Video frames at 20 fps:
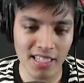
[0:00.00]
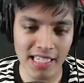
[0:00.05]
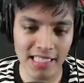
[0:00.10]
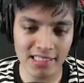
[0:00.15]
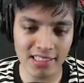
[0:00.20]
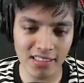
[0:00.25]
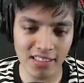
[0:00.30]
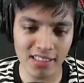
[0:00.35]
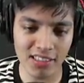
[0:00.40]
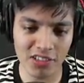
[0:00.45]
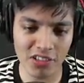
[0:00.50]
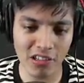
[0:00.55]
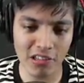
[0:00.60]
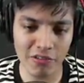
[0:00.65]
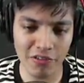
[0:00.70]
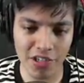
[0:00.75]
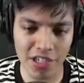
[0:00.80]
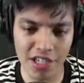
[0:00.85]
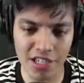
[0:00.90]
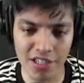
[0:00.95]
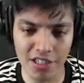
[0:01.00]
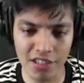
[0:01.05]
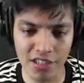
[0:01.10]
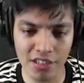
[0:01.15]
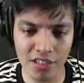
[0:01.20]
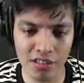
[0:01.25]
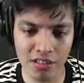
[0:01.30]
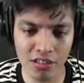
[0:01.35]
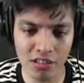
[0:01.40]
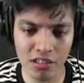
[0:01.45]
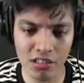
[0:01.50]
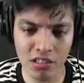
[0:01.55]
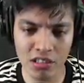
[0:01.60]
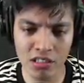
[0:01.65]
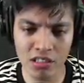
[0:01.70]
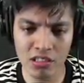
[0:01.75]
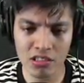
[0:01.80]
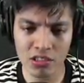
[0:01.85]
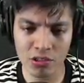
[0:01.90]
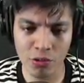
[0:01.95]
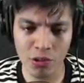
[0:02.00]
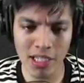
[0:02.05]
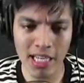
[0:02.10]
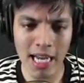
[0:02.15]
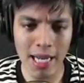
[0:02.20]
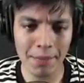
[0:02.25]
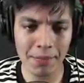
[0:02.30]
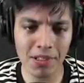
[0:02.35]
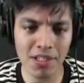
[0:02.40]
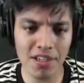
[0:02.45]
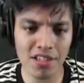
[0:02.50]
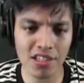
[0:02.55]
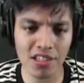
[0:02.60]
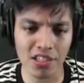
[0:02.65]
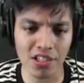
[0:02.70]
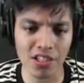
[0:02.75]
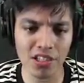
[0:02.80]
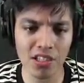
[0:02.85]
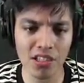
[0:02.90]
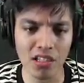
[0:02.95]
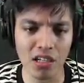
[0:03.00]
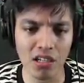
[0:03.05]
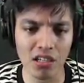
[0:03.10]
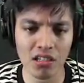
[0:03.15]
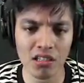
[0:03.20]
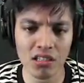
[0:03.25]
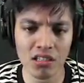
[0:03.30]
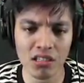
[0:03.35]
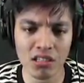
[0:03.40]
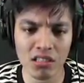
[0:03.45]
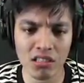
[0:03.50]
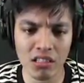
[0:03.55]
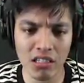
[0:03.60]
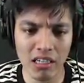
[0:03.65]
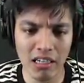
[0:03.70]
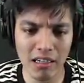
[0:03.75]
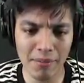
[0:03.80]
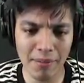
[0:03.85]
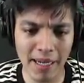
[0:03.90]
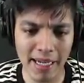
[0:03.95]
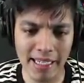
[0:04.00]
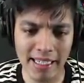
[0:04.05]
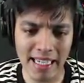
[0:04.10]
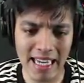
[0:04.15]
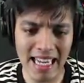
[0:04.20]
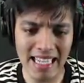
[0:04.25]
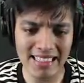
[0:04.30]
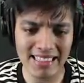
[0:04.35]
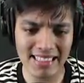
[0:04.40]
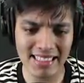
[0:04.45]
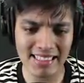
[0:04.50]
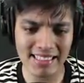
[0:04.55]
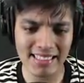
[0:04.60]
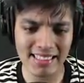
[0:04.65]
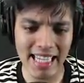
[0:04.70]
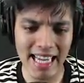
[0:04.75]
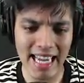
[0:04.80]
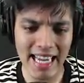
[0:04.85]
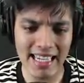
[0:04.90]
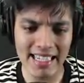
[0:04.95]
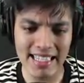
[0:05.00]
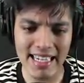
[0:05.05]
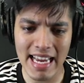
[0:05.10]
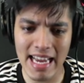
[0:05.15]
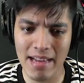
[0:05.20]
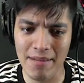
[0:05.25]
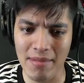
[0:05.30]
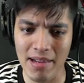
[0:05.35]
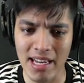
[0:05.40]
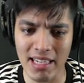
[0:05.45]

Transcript: Okay, so let's go over here. What happened to the girl? Oh my gosh, she's dead. Yeah,